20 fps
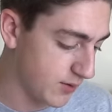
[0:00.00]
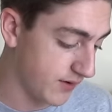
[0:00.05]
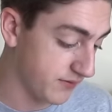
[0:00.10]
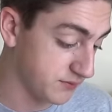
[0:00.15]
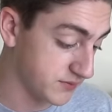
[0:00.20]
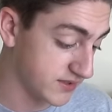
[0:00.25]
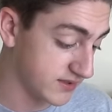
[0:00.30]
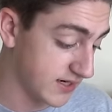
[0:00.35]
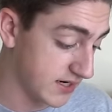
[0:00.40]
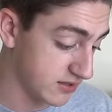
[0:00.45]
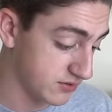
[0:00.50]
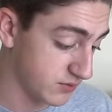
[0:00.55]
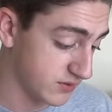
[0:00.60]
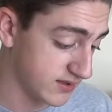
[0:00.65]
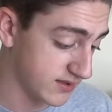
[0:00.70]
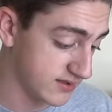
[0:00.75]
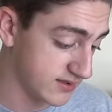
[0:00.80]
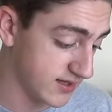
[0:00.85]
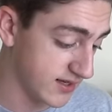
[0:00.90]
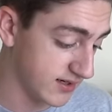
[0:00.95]
away from stairs with
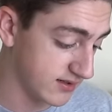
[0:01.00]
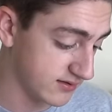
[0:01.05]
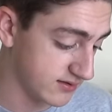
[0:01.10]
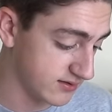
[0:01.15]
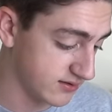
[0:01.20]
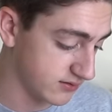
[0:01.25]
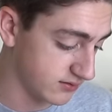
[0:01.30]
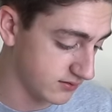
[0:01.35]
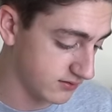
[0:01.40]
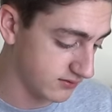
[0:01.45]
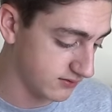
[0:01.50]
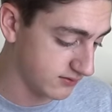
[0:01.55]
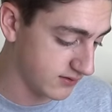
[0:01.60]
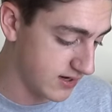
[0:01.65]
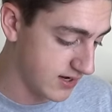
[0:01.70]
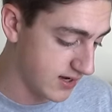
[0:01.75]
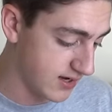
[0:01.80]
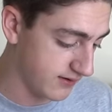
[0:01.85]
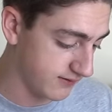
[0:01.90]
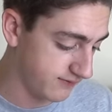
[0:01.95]
these things. You'll
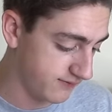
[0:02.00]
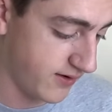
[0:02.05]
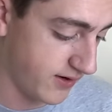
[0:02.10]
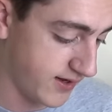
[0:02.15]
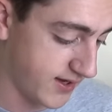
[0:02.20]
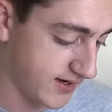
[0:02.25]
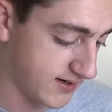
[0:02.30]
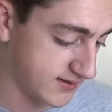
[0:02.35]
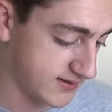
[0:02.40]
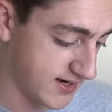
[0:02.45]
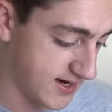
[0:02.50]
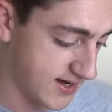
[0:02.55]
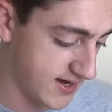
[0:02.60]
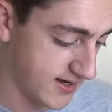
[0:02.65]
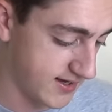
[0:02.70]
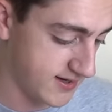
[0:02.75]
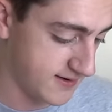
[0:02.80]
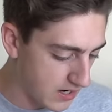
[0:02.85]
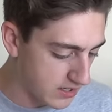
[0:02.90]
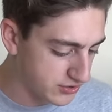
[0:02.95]
fucking
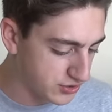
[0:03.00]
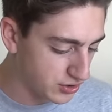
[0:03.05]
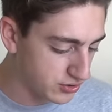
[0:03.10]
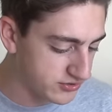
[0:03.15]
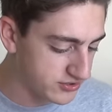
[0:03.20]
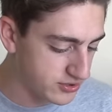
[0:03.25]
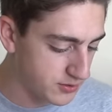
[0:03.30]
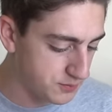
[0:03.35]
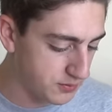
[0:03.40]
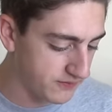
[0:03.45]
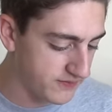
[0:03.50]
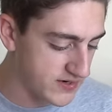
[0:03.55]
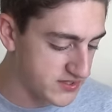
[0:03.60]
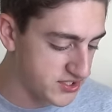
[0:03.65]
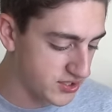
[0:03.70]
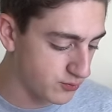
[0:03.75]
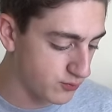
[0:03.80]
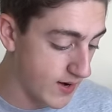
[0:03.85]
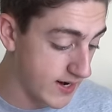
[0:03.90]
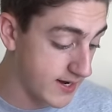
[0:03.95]
die. Adult
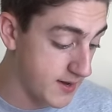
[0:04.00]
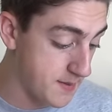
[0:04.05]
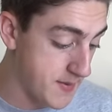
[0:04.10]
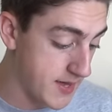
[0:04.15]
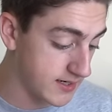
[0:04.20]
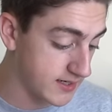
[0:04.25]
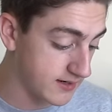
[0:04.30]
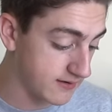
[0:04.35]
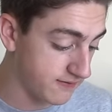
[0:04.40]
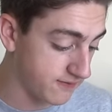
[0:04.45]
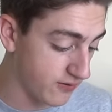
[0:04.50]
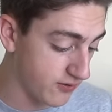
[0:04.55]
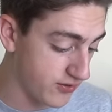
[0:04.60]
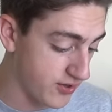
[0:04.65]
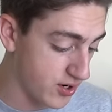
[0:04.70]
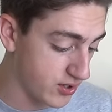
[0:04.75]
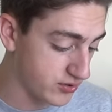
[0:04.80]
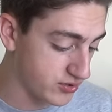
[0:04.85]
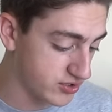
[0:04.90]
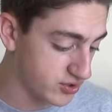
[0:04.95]
supervision recommended for
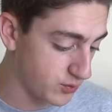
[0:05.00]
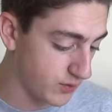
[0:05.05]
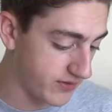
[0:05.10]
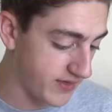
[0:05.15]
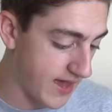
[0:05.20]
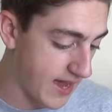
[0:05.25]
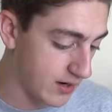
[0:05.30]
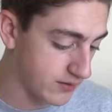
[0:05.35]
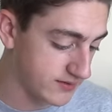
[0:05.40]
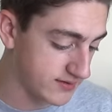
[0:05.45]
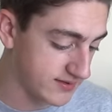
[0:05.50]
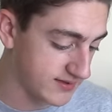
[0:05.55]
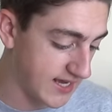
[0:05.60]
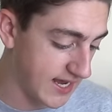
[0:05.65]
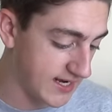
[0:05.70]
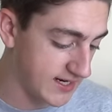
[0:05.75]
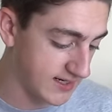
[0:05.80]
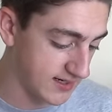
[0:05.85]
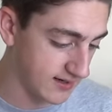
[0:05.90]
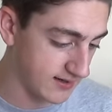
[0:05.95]
those without
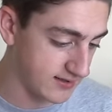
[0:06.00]
skating